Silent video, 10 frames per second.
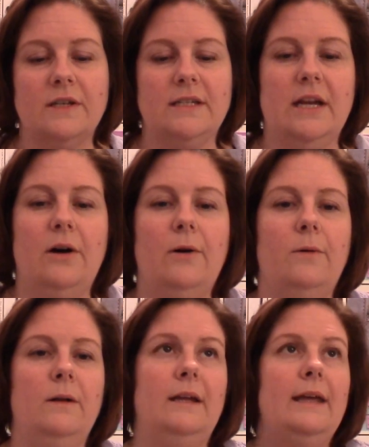
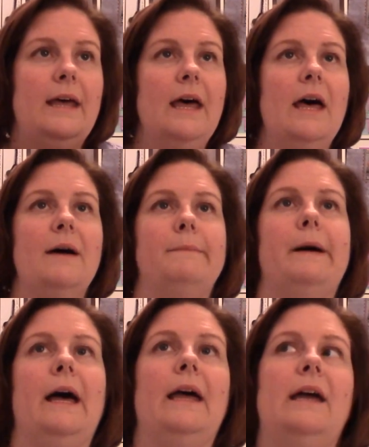So
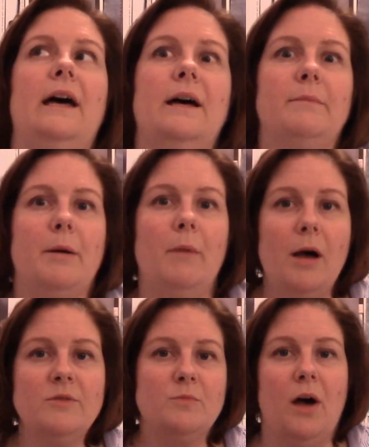my
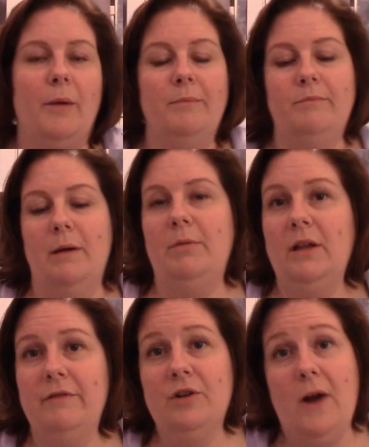mom's mom, my
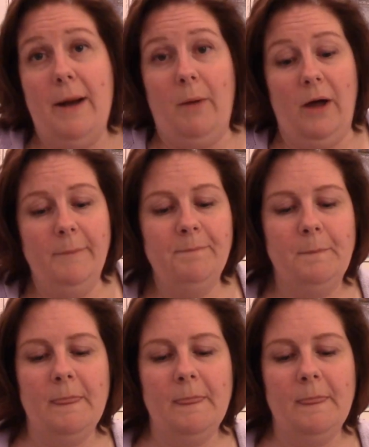beloved grandma,